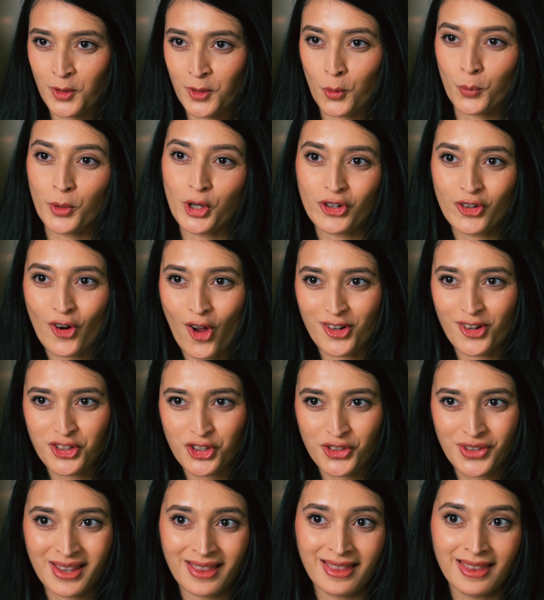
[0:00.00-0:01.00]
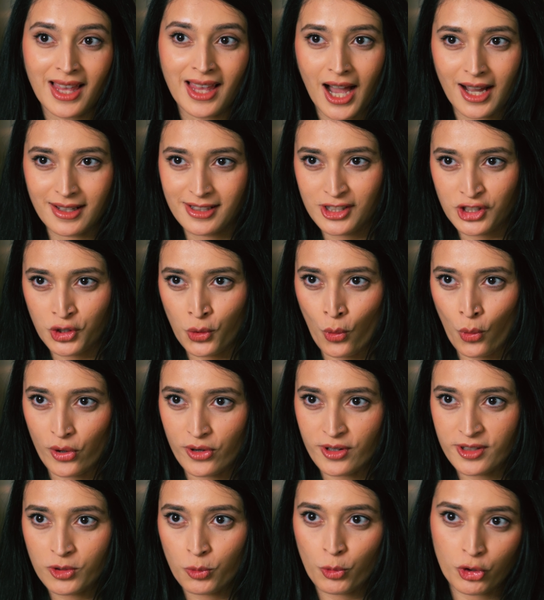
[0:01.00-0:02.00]
So we are on to the last
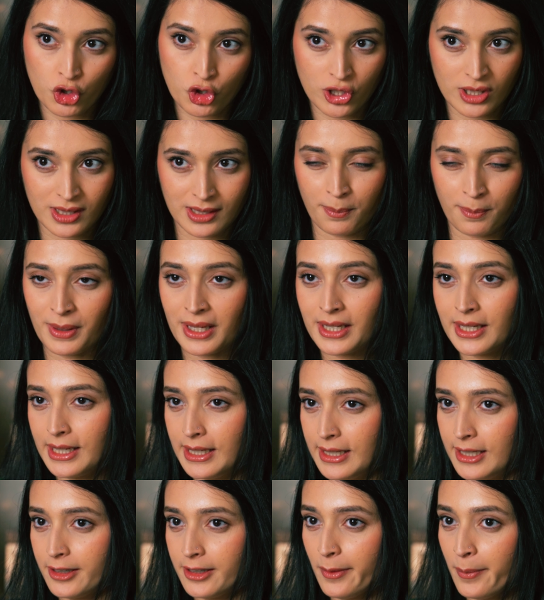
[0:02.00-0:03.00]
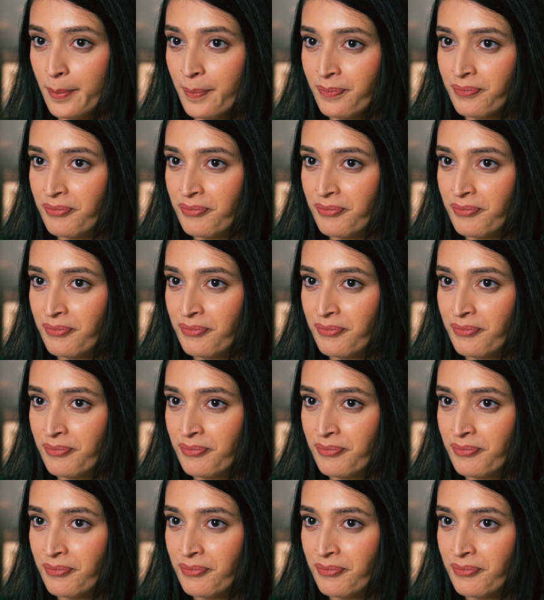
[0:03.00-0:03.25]
course, which is the paneer.